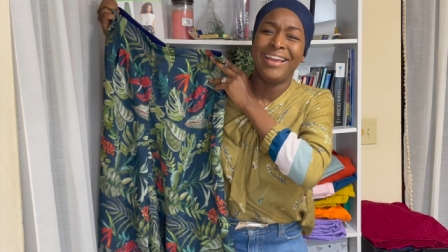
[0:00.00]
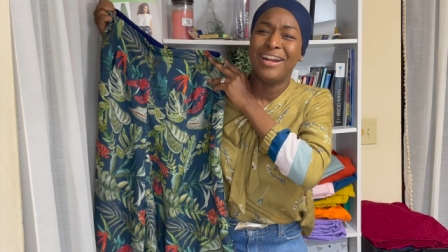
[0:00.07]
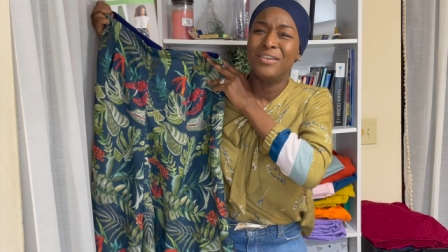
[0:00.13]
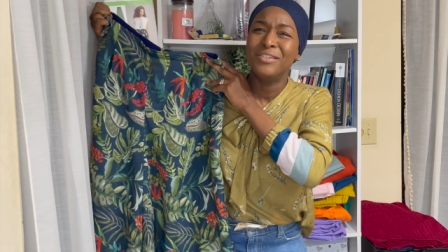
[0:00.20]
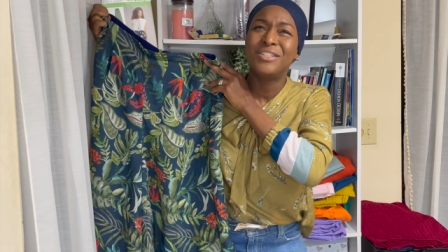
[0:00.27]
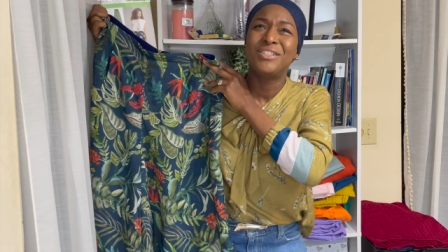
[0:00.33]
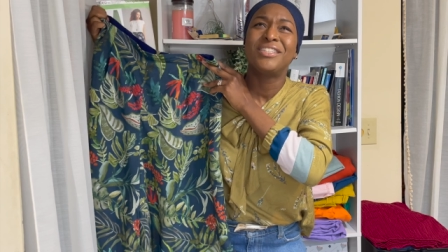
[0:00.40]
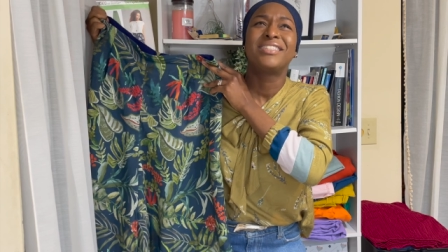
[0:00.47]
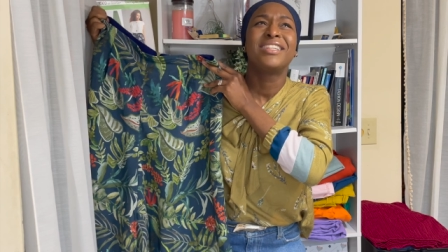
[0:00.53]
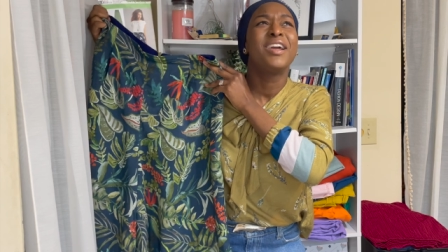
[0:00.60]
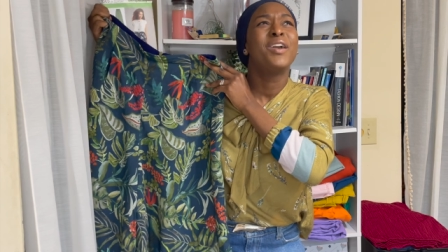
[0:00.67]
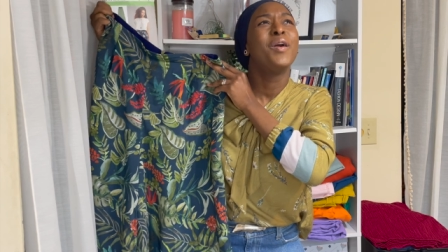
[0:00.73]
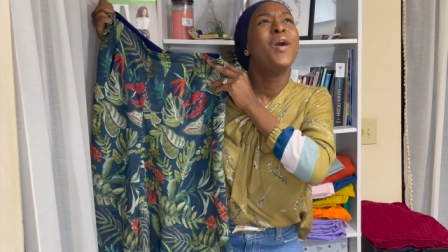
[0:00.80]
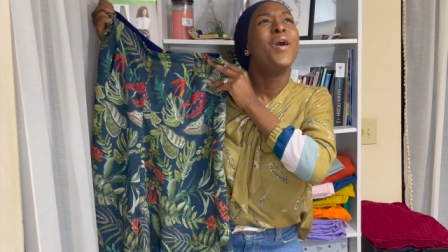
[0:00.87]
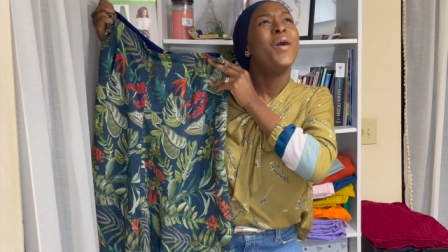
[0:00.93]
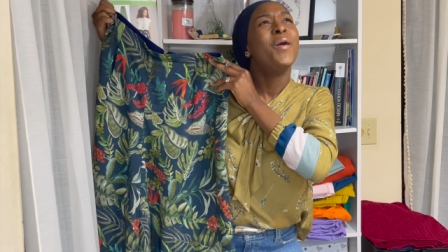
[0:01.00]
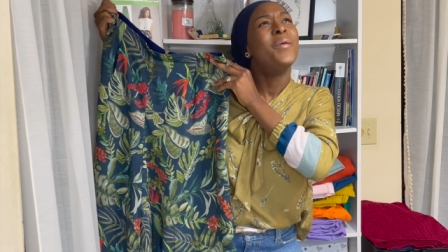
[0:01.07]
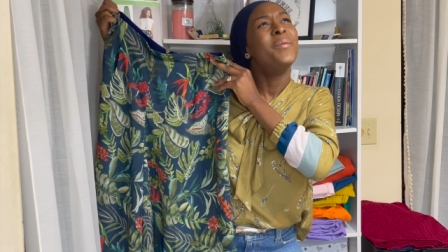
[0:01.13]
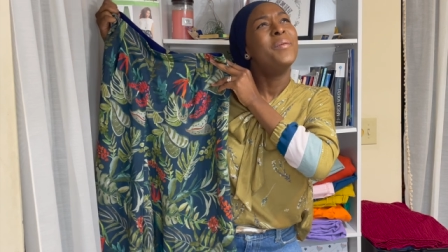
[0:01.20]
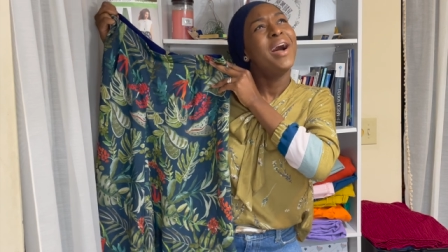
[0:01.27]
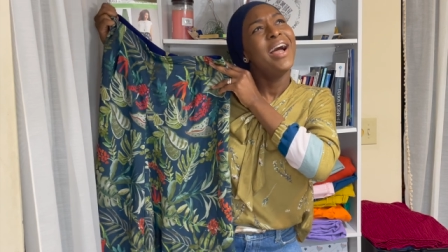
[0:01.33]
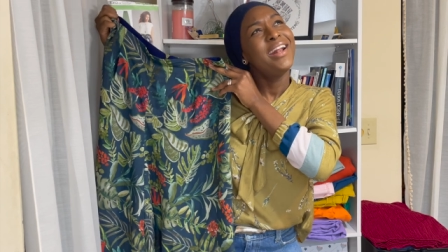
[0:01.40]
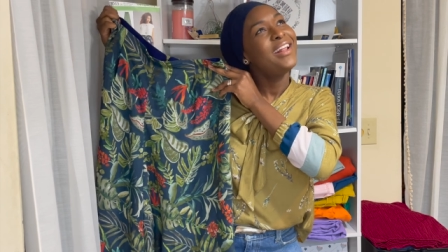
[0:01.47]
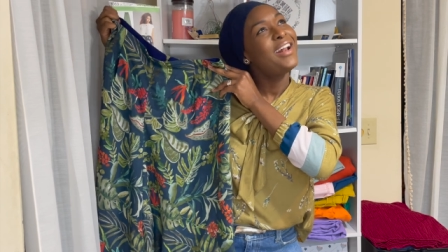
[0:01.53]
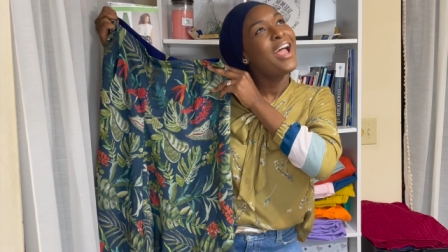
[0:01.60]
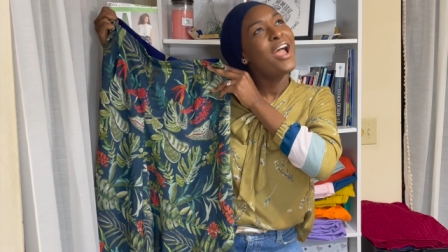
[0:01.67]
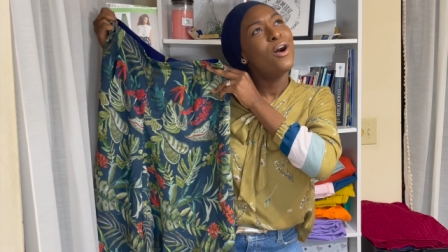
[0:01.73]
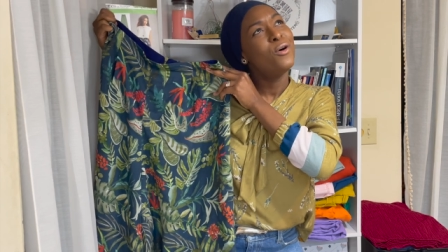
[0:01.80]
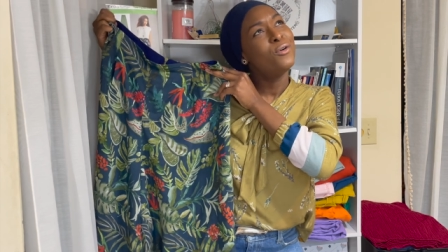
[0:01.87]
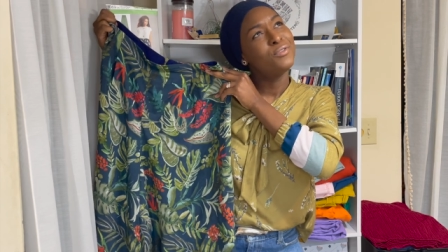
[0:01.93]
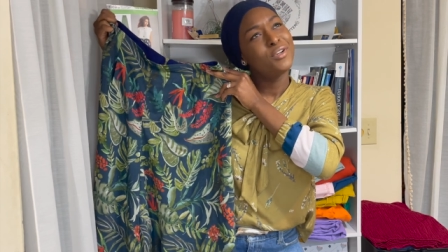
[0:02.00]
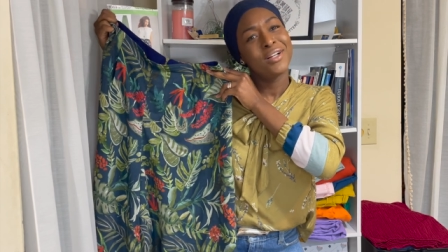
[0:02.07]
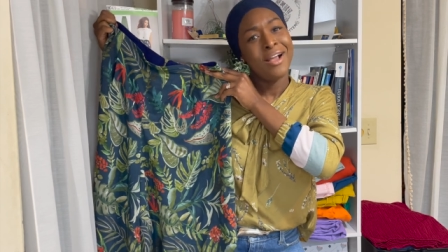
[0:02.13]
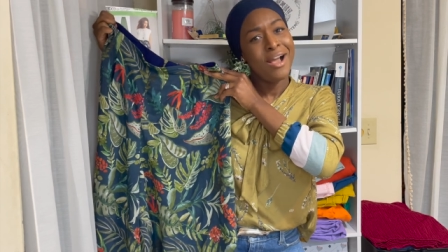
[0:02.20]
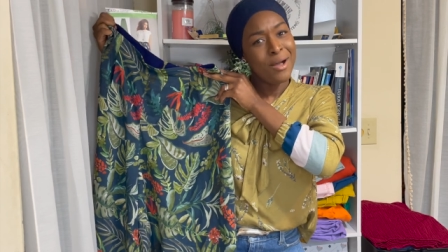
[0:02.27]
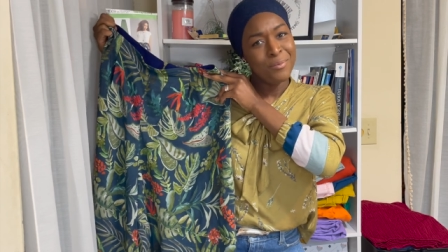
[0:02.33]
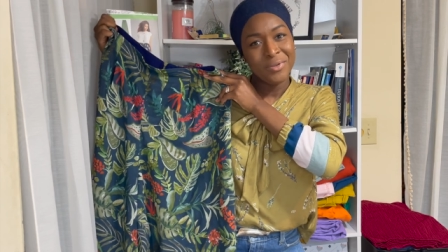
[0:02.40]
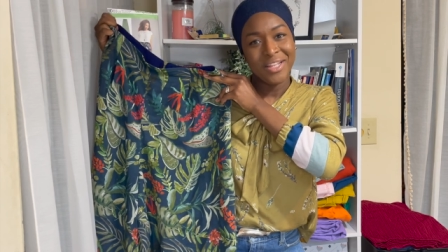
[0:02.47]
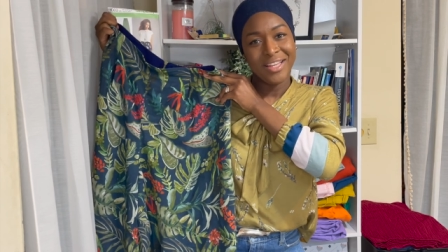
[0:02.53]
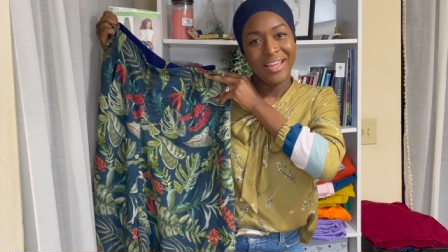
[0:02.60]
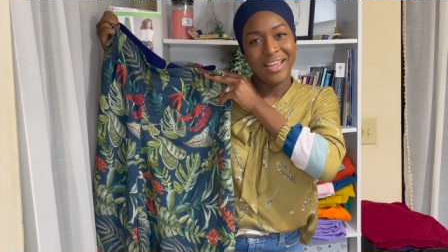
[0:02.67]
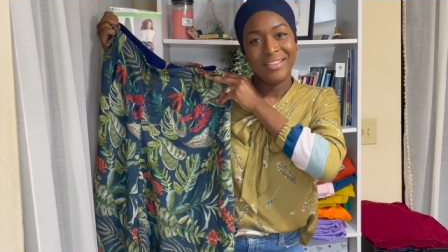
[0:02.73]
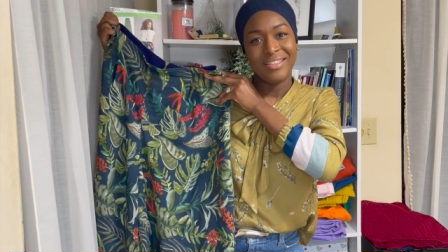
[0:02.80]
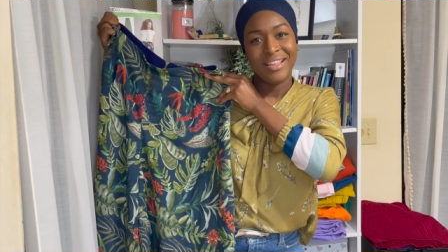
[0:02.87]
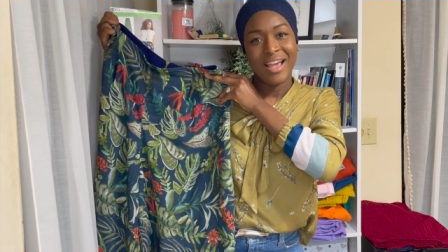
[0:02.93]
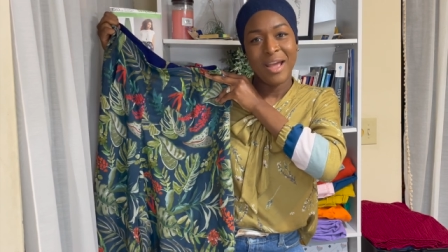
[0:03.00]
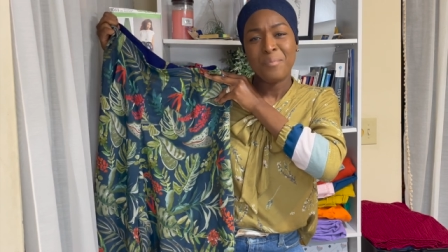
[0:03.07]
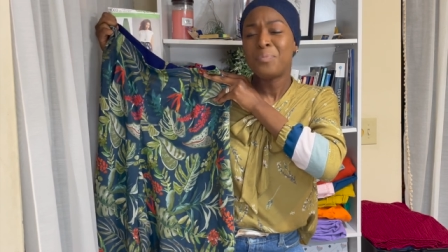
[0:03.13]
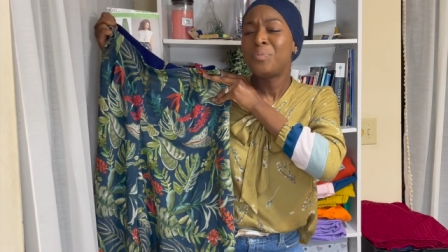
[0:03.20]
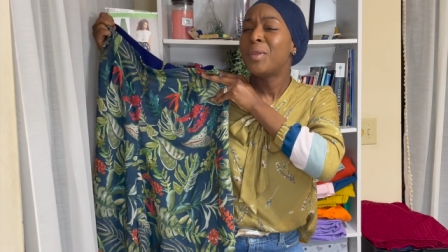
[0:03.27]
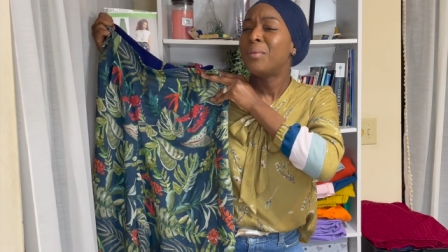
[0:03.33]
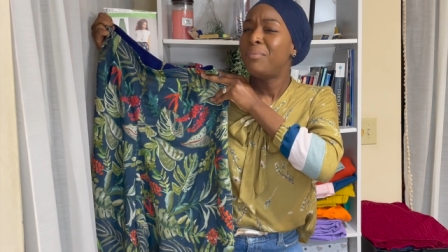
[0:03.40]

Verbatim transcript: and I was just like, why did I overcomplicate that?